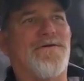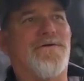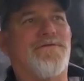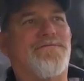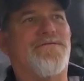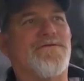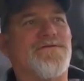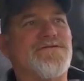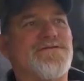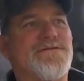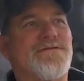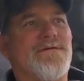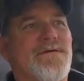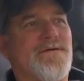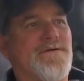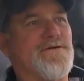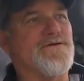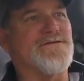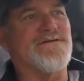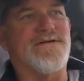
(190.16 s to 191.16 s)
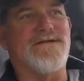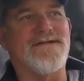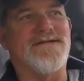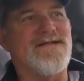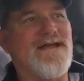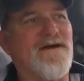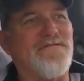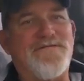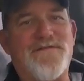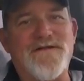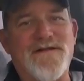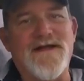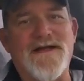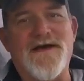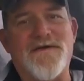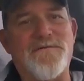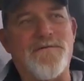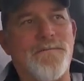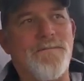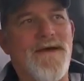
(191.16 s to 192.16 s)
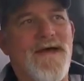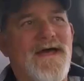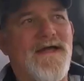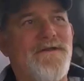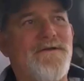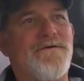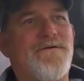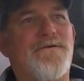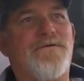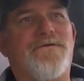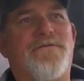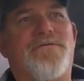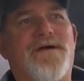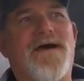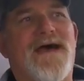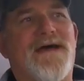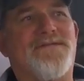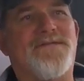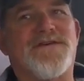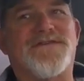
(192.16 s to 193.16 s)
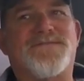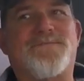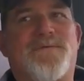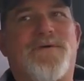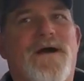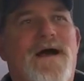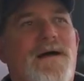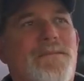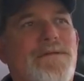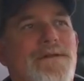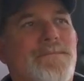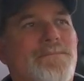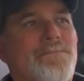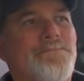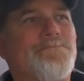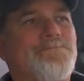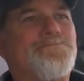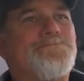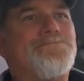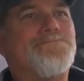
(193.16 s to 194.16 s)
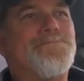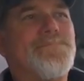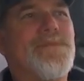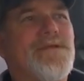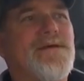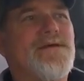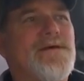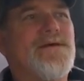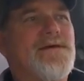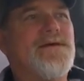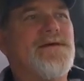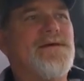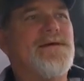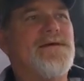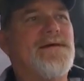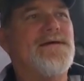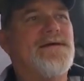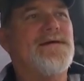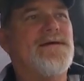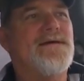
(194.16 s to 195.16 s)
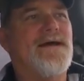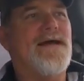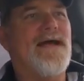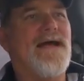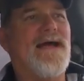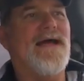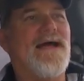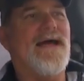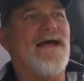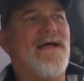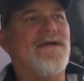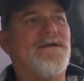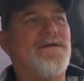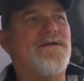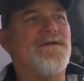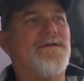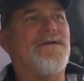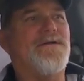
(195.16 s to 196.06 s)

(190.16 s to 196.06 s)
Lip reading: know if there's definitely other men who have had this problem. And